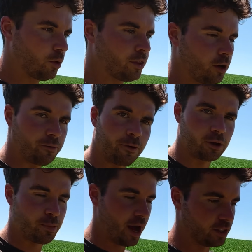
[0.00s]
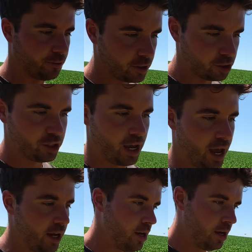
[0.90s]
With our first pass
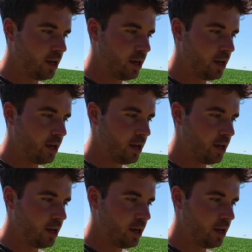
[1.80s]
fungicide